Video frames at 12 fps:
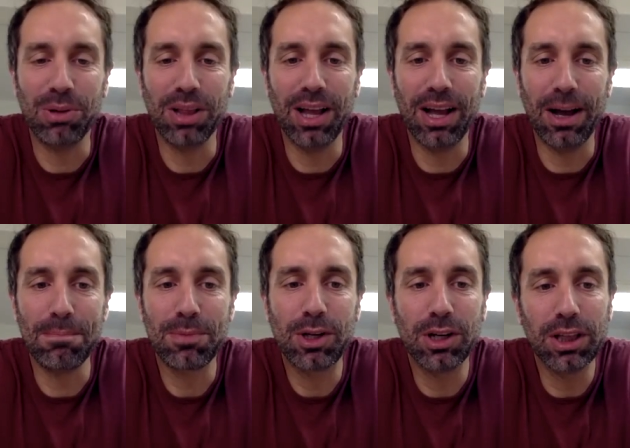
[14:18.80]
Well, um,
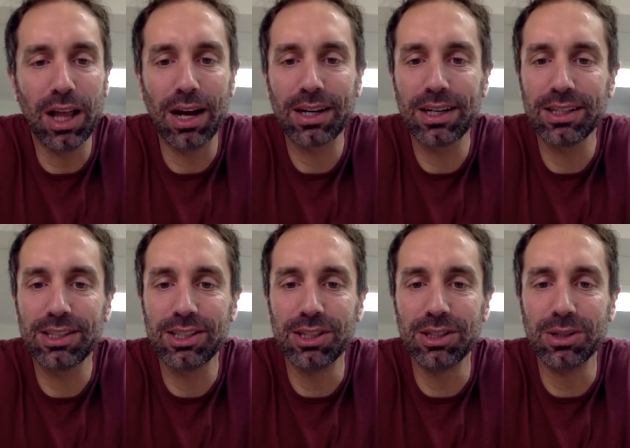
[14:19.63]
good luck
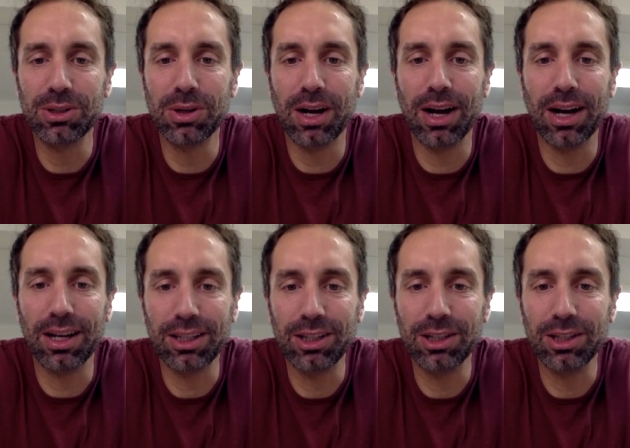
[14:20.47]
to. All right. We'll